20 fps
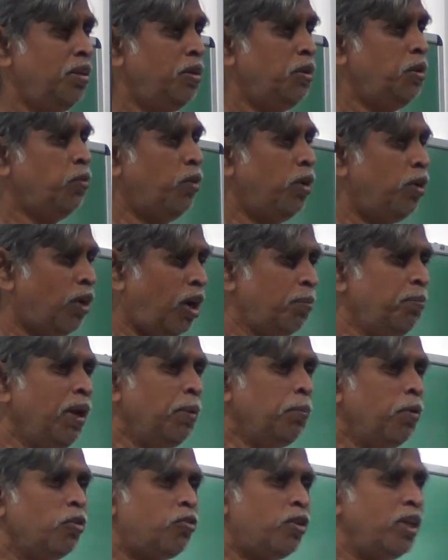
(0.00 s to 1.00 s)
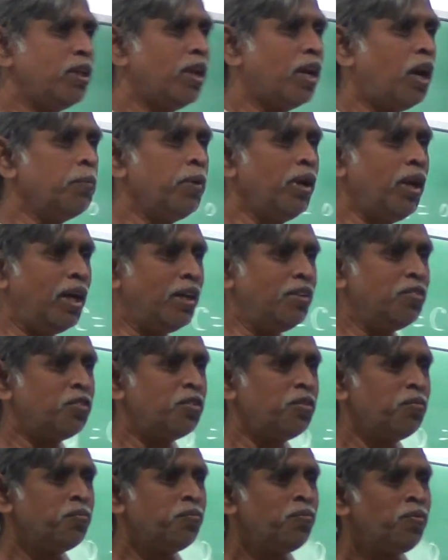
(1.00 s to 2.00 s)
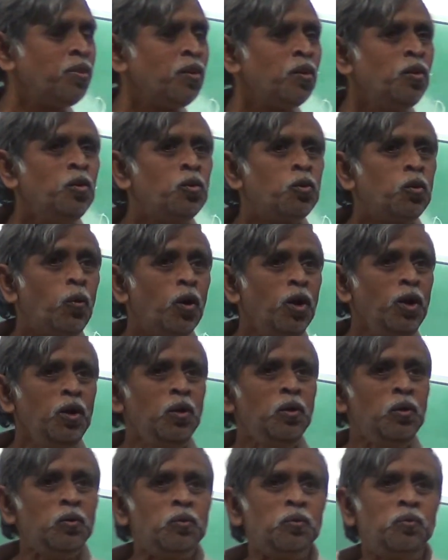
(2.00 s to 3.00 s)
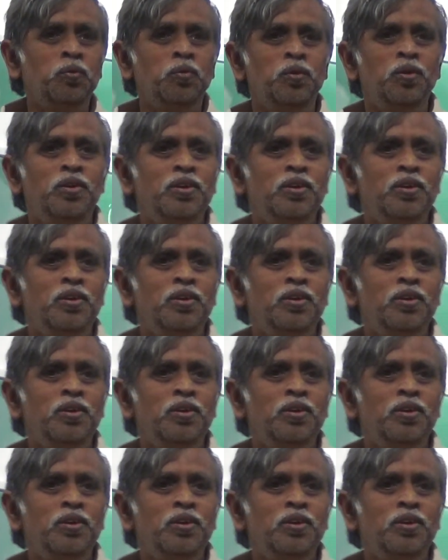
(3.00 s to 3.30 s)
You will not be able to see the Raman lens. So what do?